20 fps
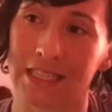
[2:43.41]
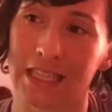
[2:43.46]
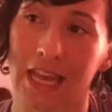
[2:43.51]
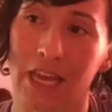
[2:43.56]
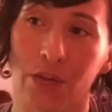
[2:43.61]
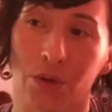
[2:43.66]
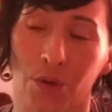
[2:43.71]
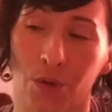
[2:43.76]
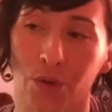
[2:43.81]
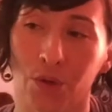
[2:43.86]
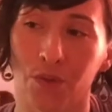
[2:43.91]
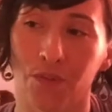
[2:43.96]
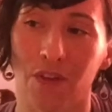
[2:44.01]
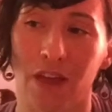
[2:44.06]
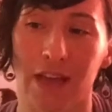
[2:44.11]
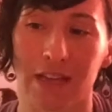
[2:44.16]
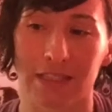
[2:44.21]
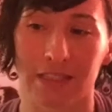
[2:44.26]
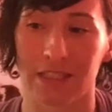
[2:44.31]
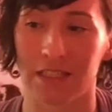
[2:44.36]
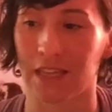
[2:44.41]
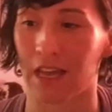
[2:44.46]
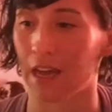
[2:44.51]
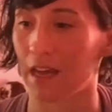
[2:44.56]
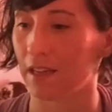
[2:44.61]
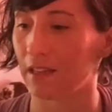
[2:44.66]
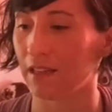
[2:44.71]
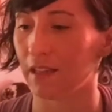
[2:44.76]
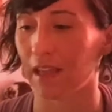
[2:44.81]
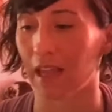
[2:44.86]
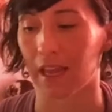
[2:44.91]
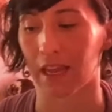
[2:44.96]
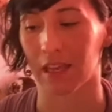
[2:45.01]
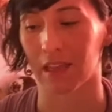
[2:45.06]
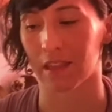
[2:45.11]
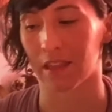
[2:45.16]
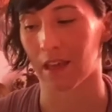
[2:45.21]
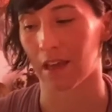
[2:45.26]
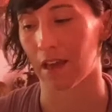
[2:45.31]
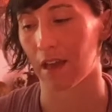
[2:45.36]
that Groove has done,
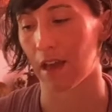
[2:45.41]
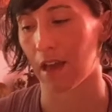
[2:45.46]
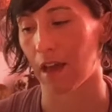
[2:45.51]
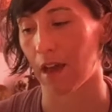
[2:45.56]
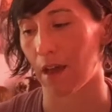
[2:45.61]
like the